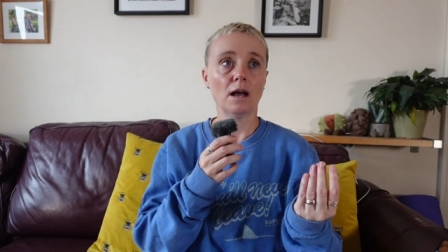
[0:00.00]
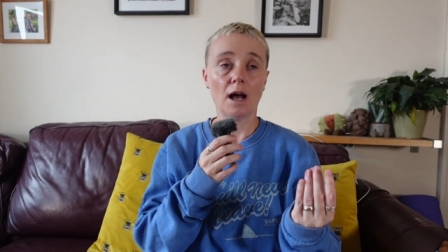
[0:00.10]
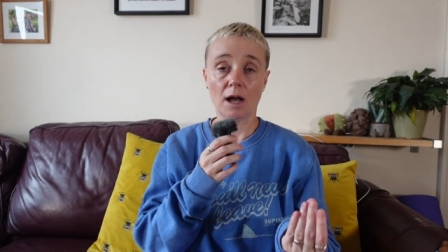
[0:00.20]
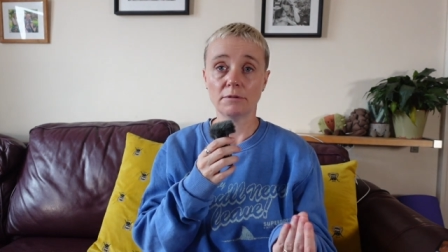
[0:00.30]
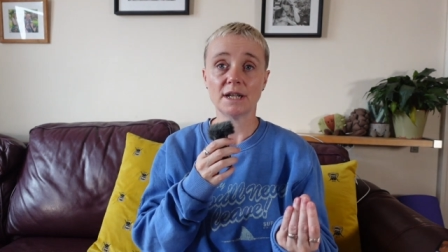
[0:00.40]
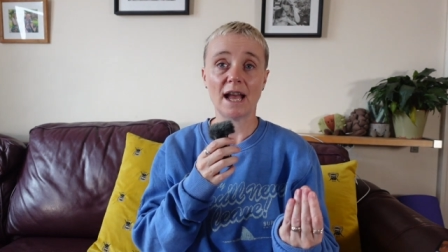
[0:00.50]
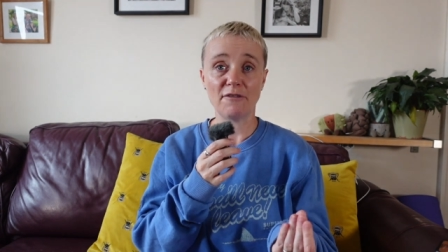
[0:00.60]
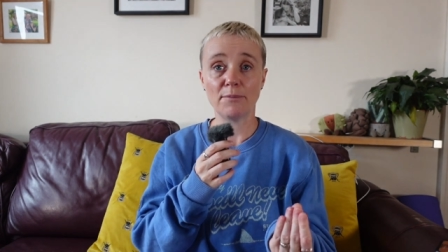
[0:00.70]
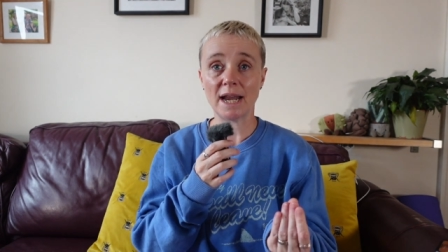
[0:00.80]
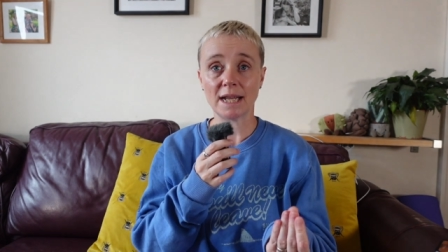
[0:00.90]
I would have
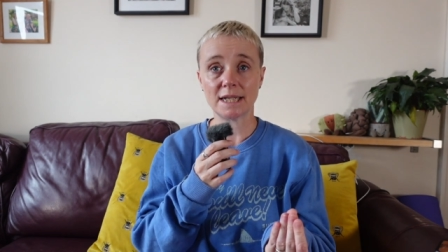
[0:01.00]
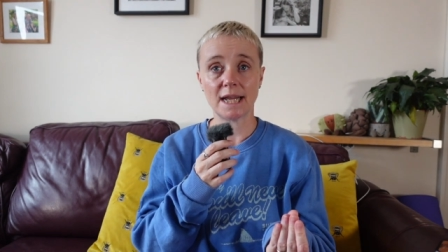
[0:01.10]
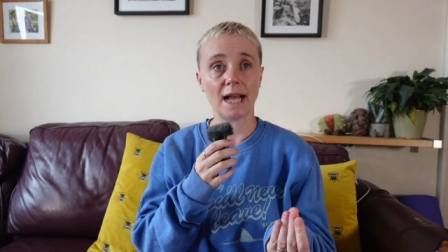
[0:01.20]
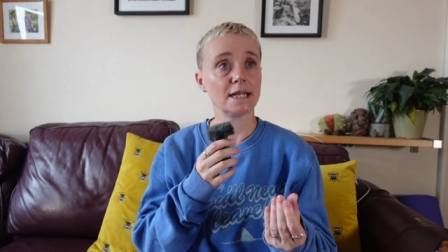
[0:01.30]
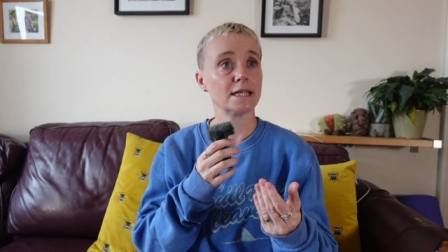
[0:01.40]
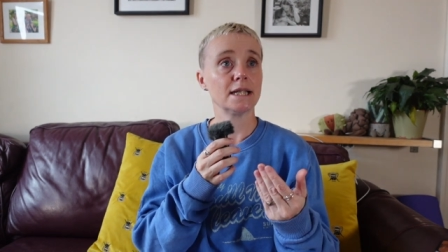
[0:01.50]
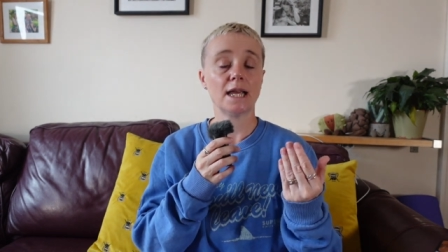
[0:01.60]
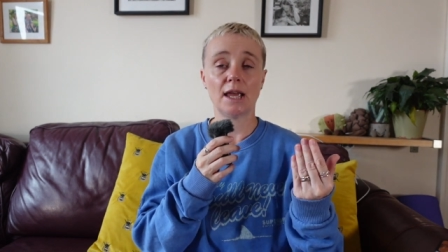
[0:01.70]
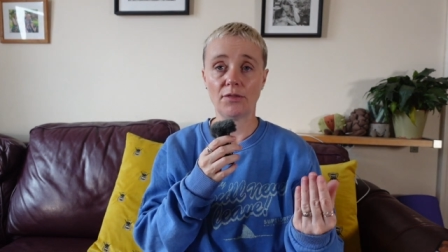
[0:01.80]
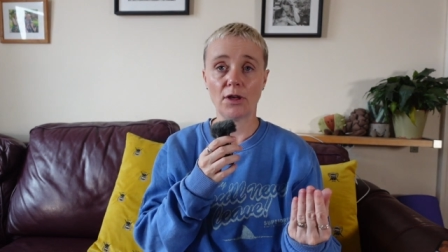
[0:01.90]
panic attacks
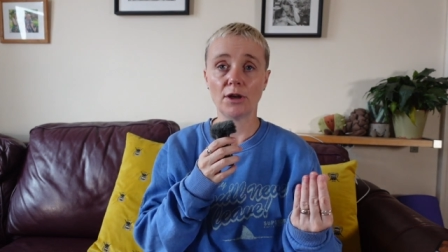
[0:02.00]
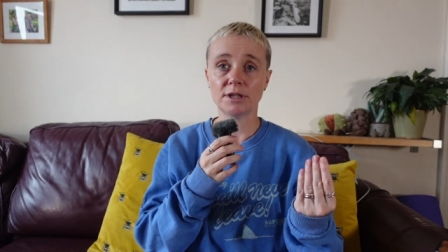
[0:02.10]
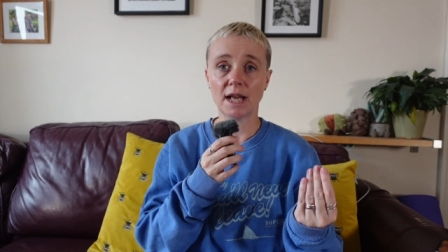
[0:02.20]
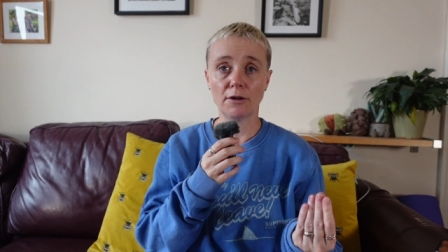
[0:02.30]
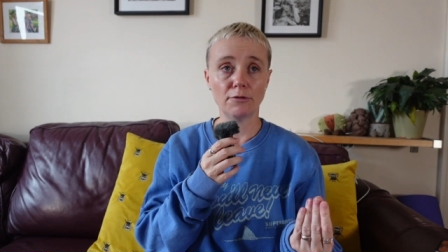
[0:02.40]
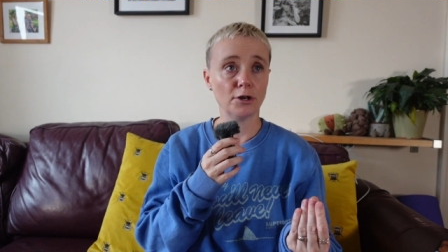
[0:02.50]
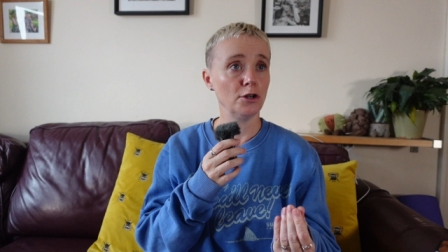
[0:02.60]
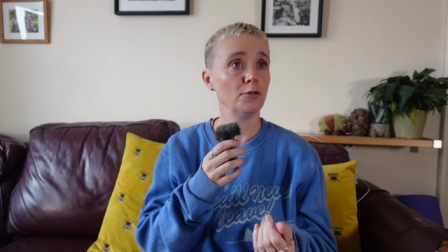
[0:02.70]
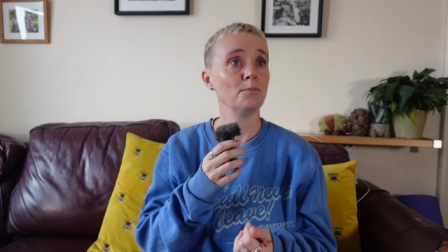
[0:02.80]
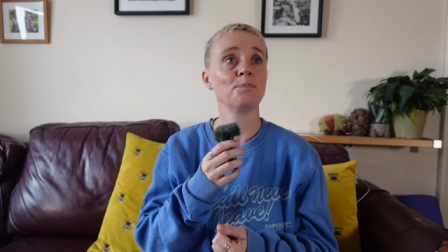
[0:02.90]
in the hotel
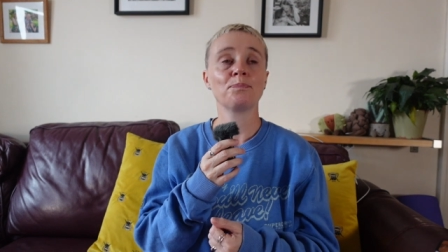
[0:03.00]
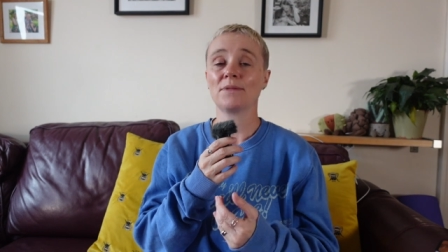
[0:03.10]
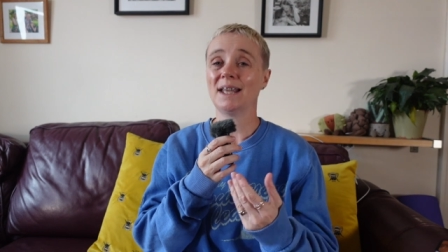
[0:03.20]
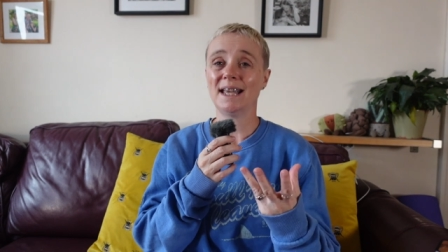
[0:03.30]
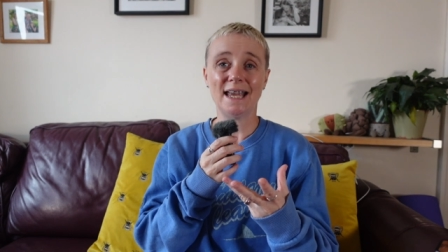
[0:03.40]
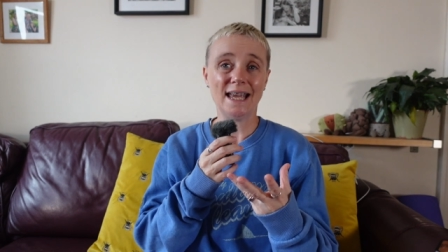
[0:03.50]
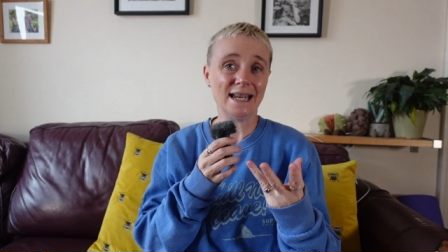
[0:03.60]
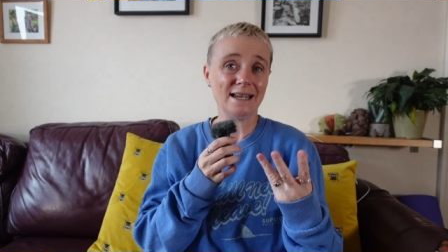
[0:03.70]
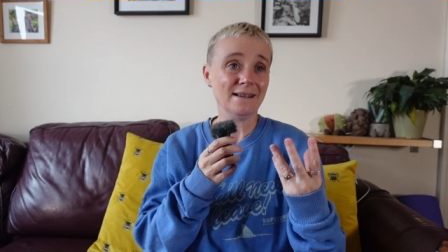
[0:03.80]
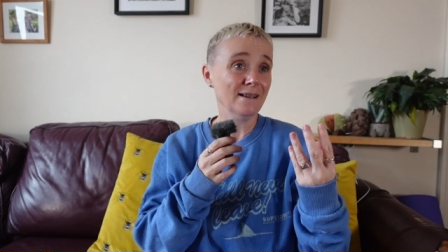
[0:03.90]
room,
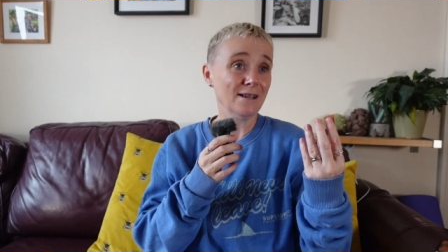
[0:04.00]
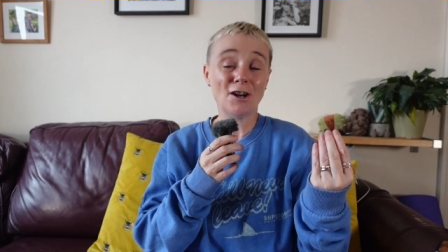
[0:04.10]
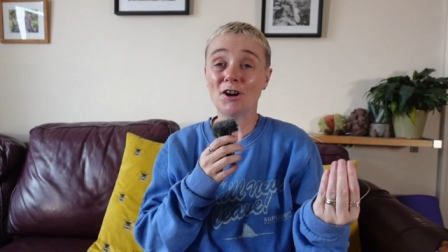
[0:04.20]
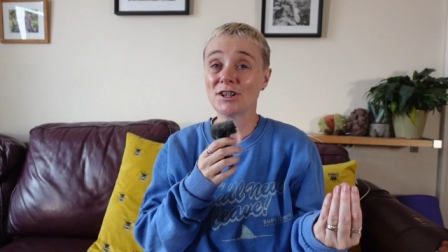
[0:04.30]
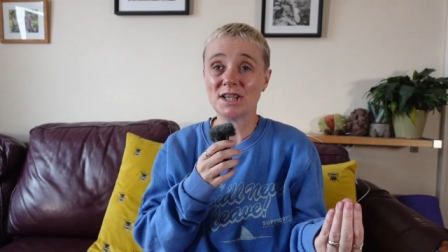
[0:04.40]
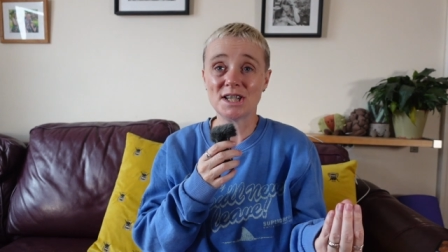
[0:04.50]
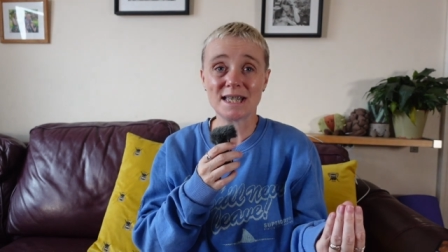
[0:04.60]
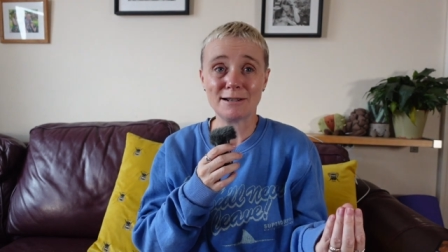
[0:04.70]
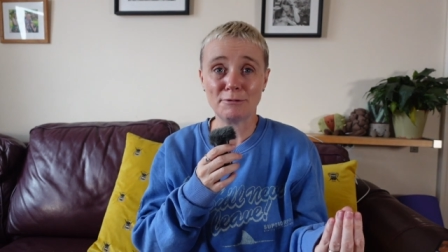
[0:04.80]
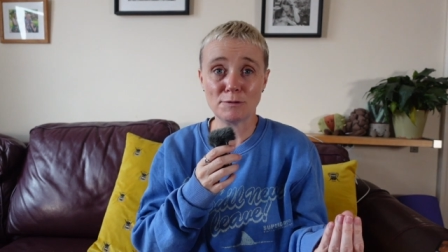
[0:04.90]
in cottages
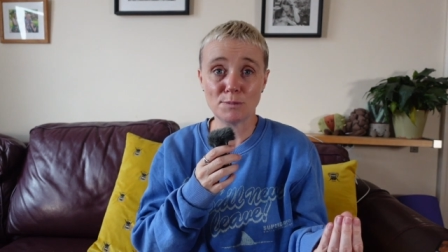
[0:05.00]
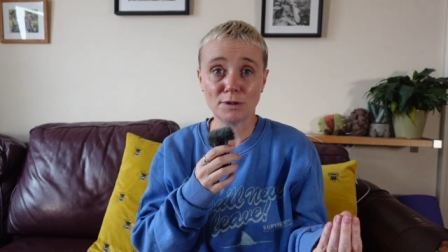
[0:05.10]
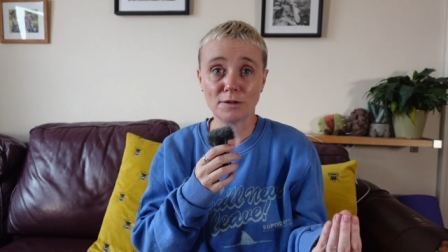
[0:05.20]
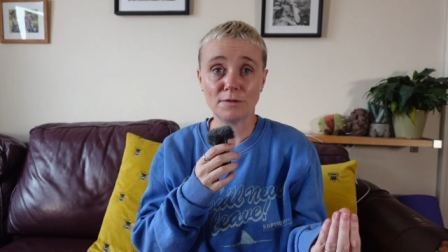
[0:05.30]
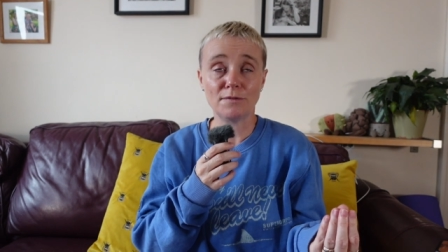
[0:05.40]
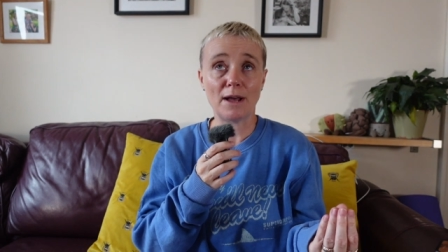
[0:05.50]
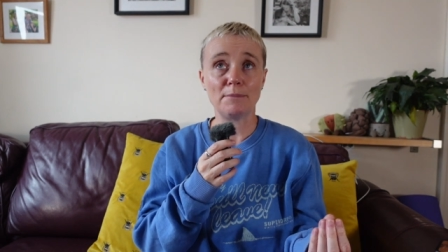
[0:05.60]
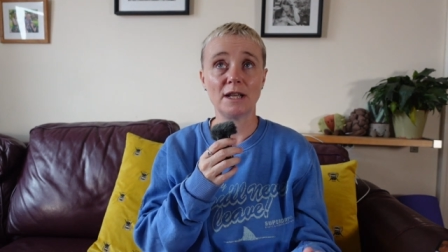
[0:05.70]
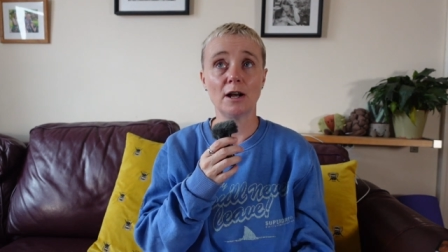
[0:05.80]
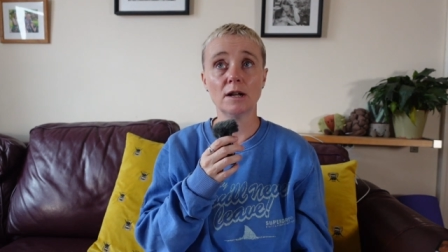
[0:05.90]
that we would book for
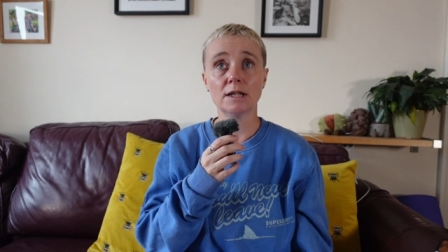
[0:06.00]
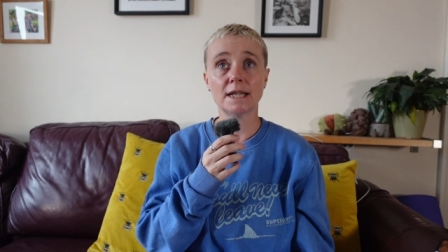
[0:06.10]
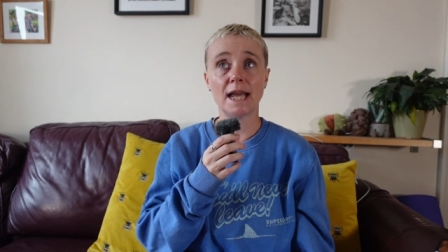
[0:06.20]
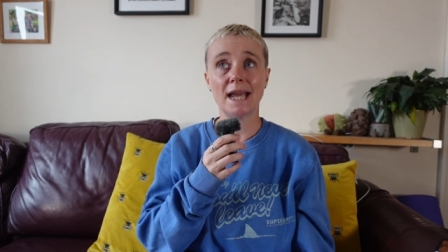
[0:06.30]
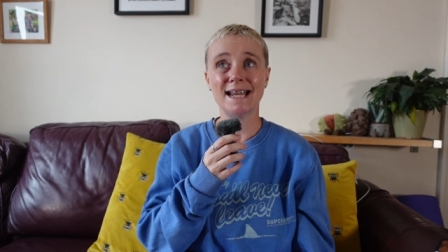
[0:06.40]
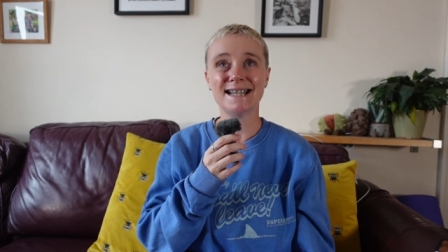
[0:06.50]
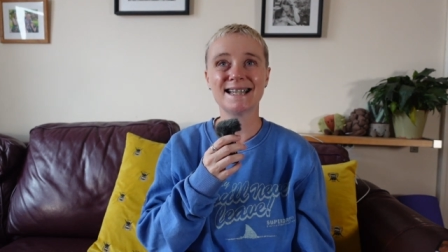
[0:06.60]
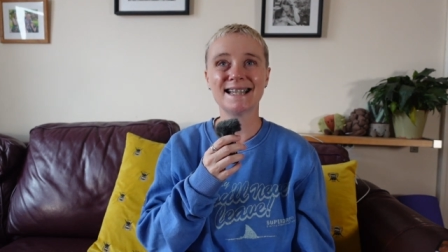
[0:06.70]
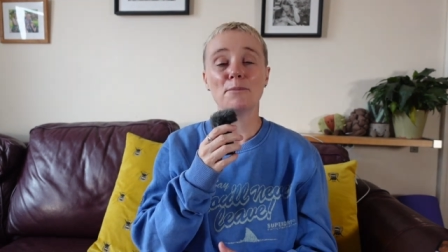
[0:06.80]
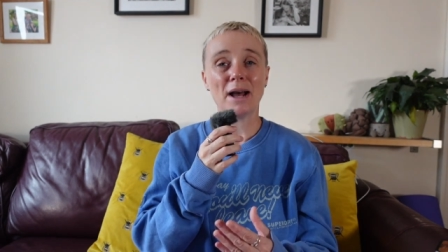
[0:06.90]
family
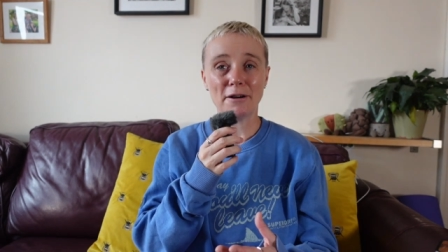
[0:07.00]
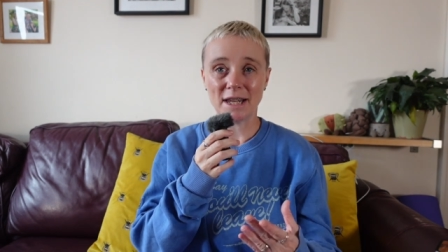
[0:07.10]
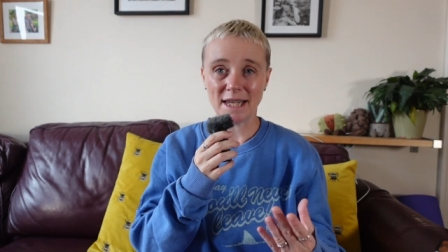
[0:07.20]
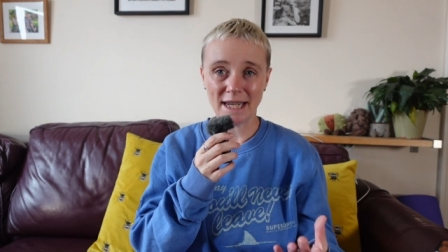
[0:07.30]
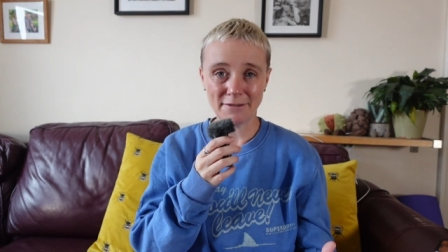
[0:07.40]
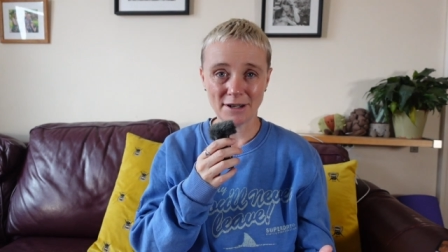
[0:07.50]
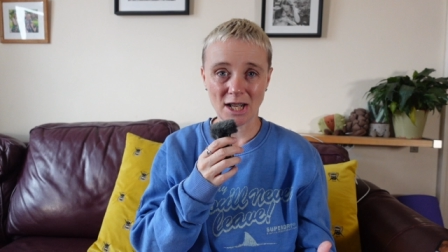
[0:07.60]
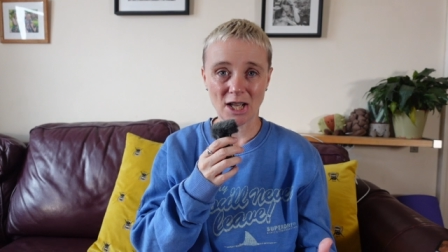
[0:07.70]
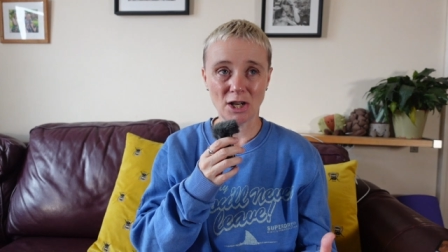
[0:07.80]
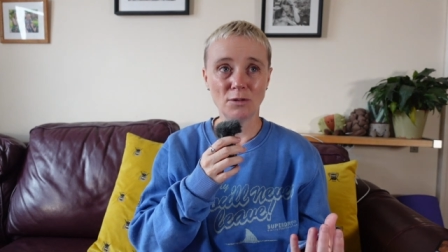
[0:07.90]
holidays. About a year
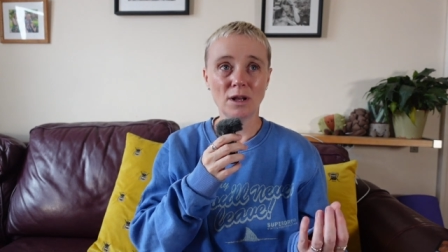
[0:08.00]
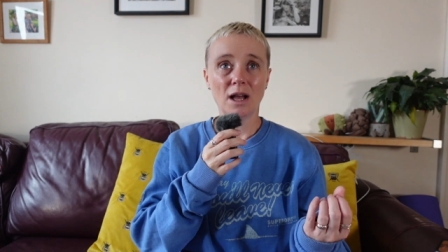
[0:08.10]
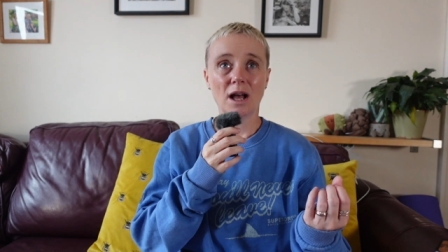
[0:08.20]
ago,